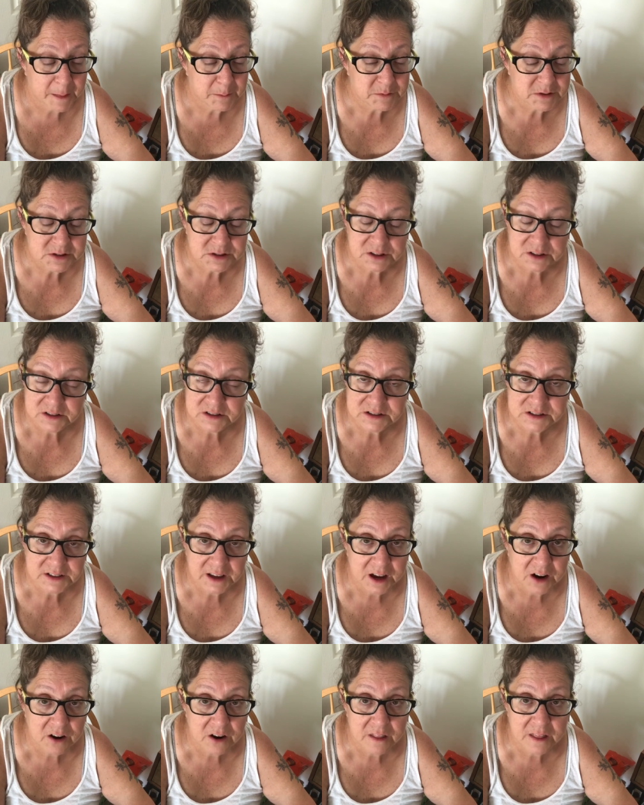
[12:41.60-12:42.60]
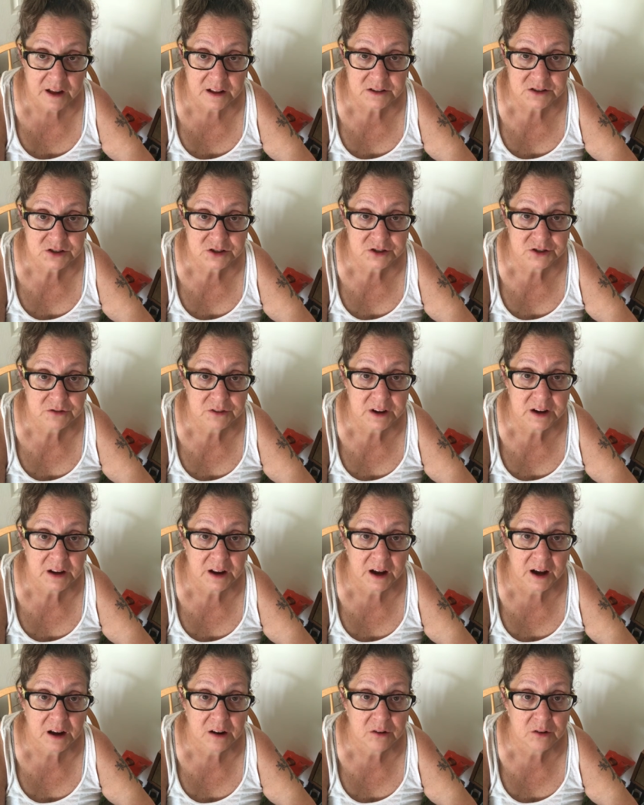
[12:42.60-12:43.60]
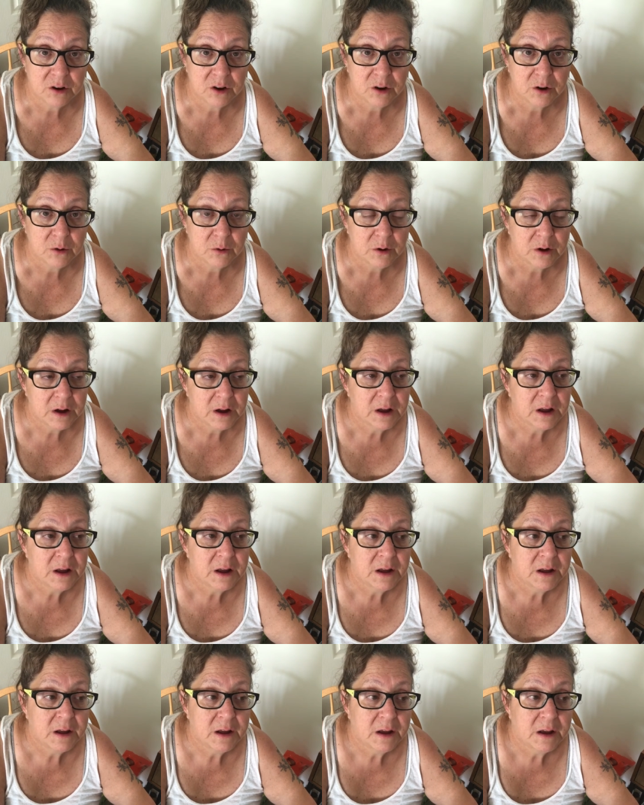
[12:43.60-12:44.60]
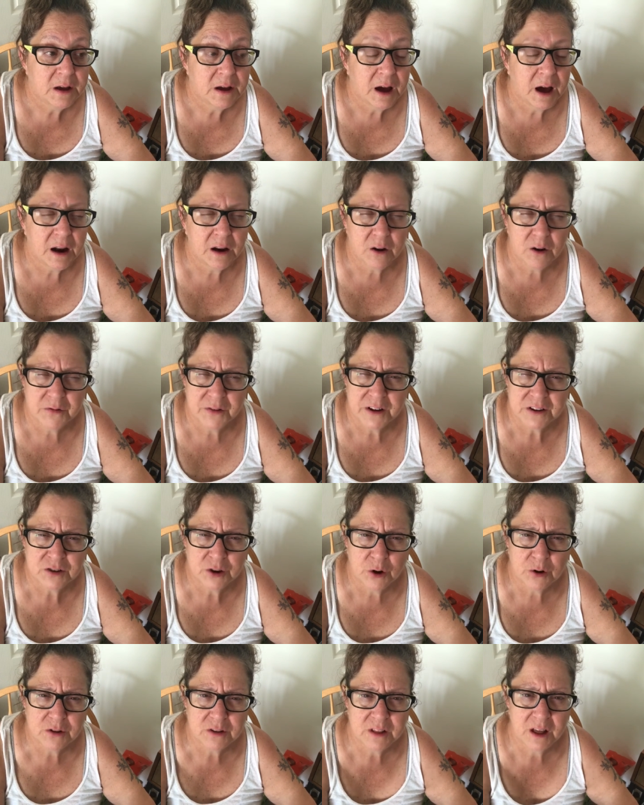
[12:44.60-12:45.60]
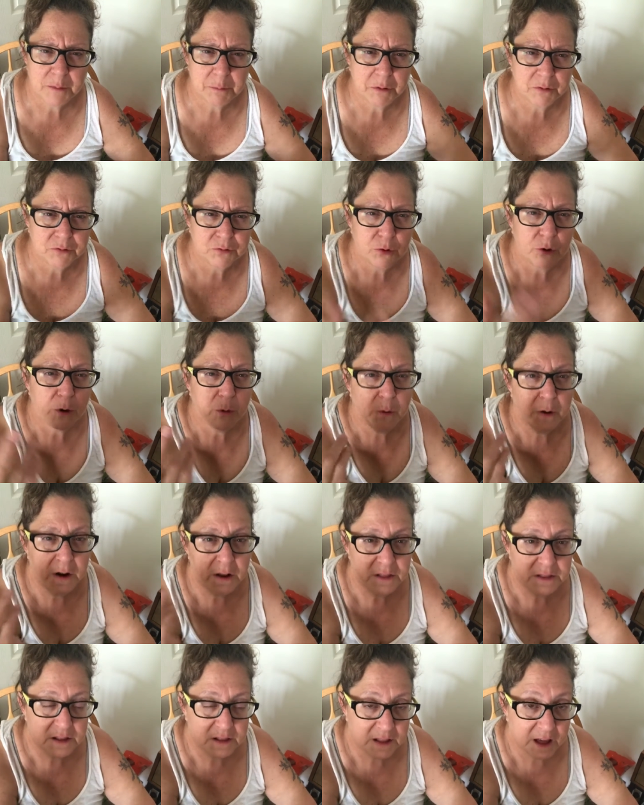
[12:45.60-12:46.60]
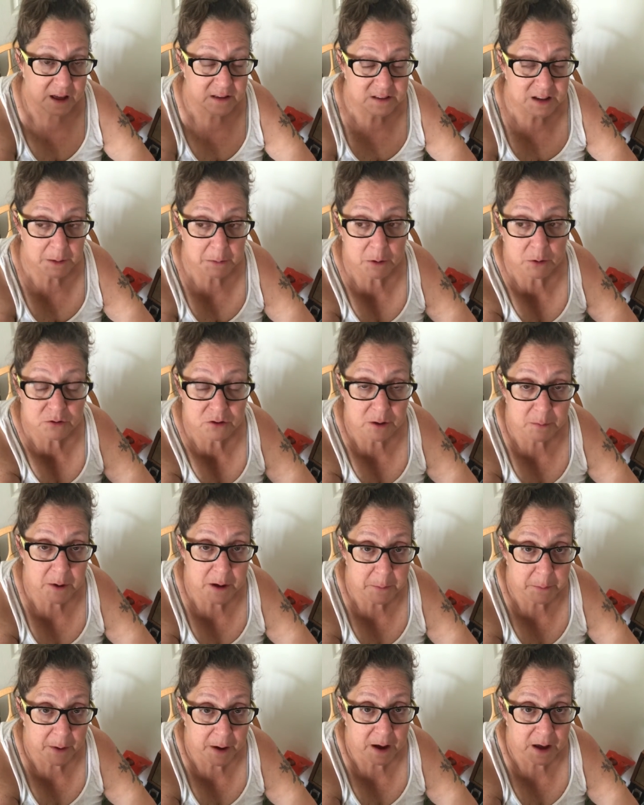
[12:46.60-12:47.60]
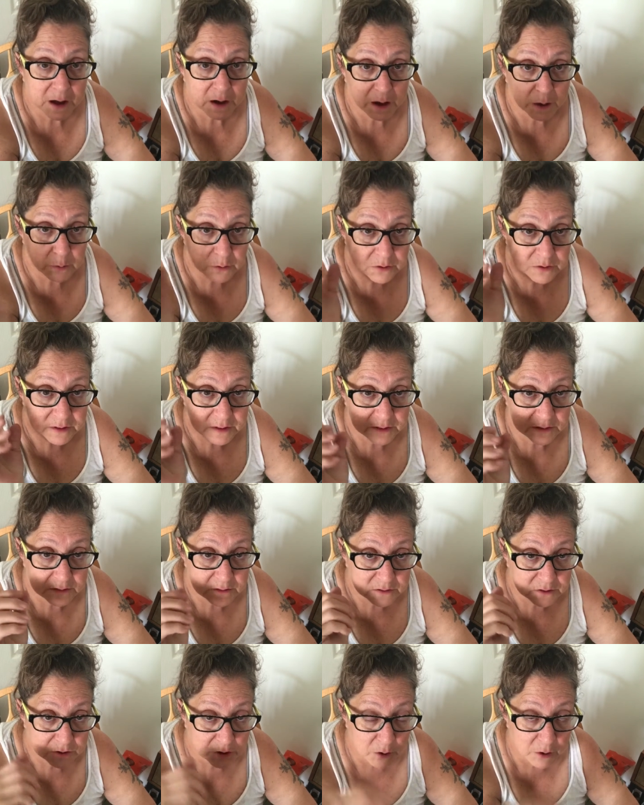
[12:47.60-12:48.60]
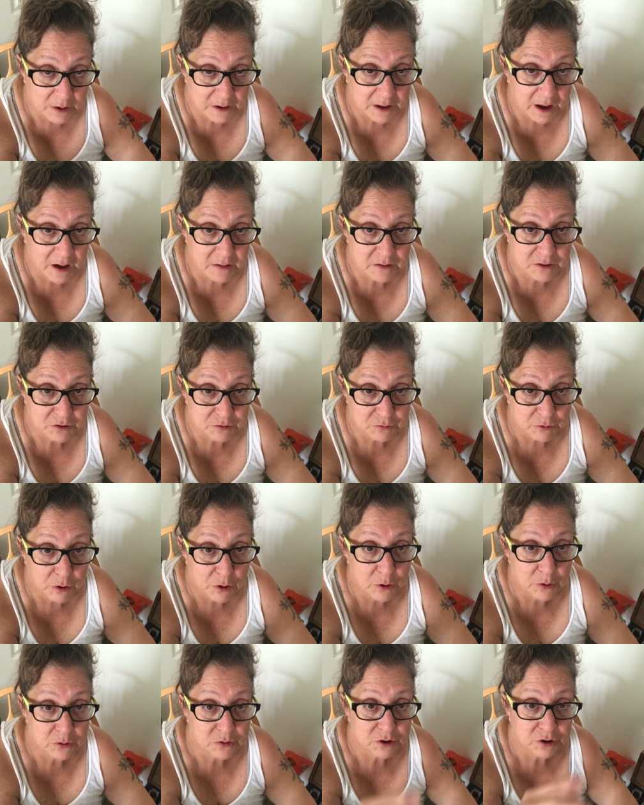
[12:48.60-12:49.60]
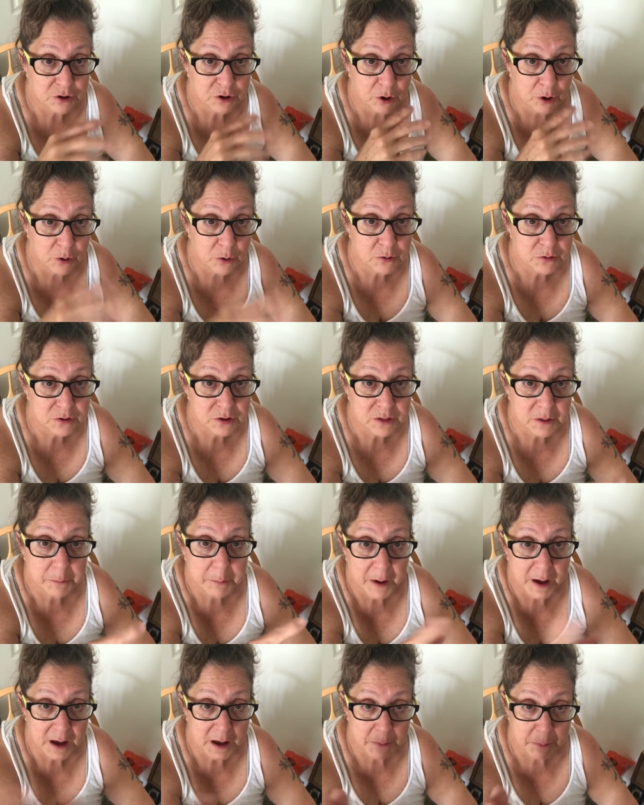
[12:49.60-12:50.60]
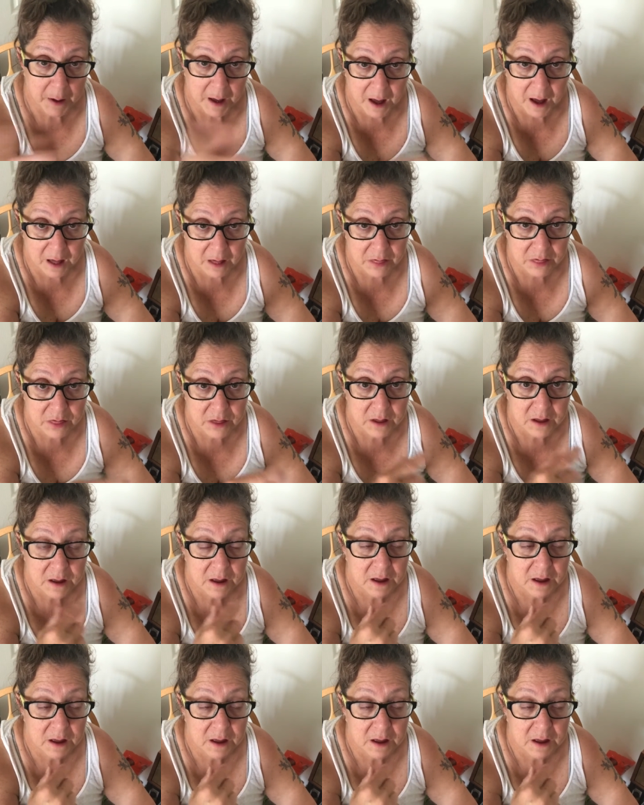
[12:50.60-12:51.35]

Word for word: I'm still scared of that street. I don't know. I don't know if I told you that before. When the last time I was on my bike, I was going down this road to go to the bike path.